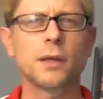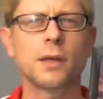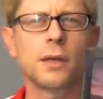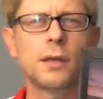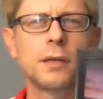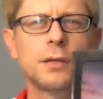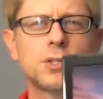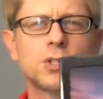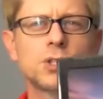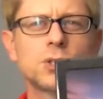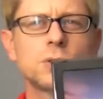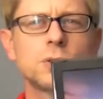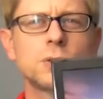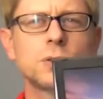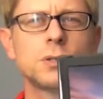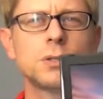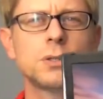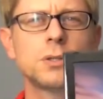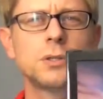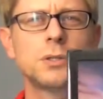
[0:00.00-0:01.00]
And it
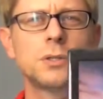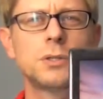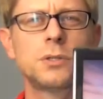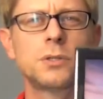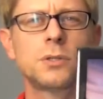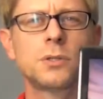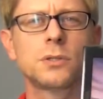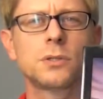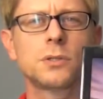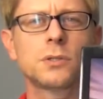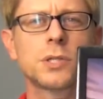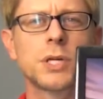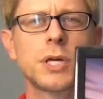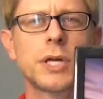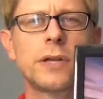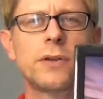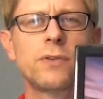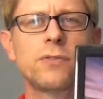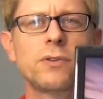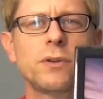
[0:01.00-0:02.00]
should
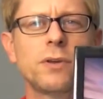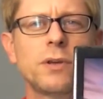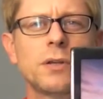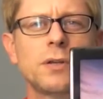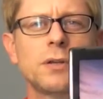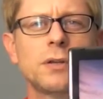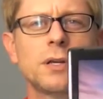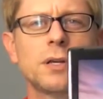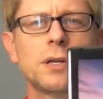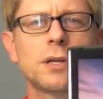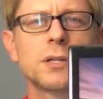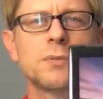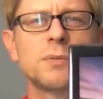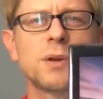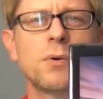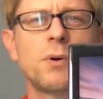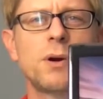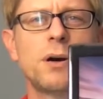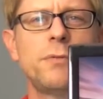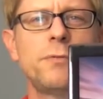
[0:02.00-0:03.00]
sign us in, connect to
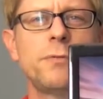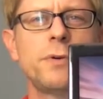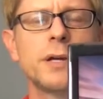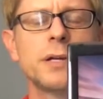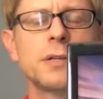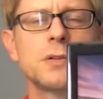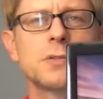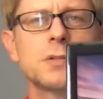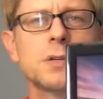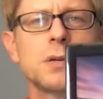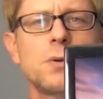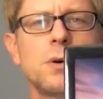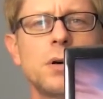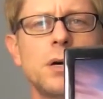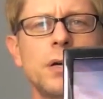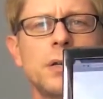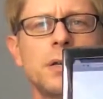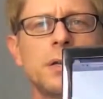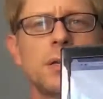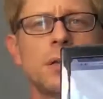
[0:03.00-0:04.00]
my Wi-Fi and so
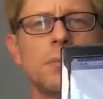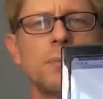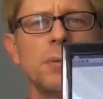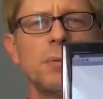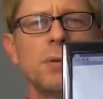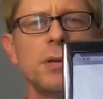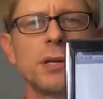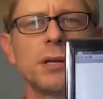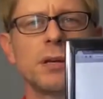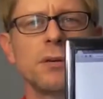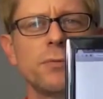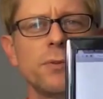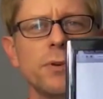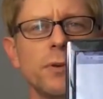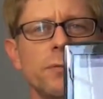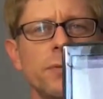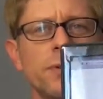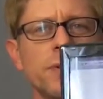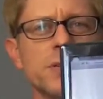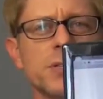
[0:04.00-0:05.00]
on, and then maybe you get a
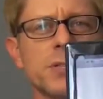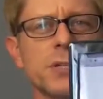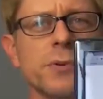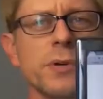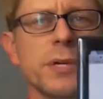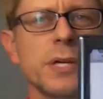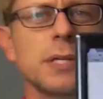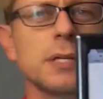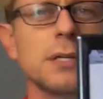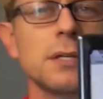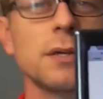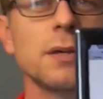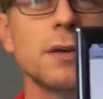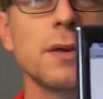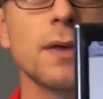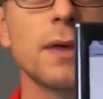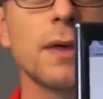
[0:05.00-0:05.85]
feel for the screen.